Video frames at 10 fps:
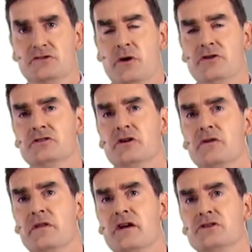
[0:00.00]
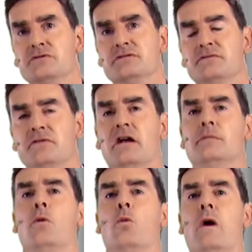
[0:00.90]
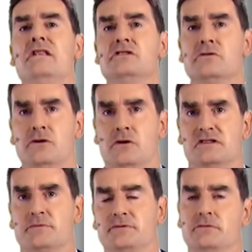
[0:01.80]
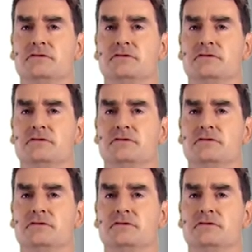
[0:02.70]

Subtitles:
a pneumonia that you develop when you're in hospital.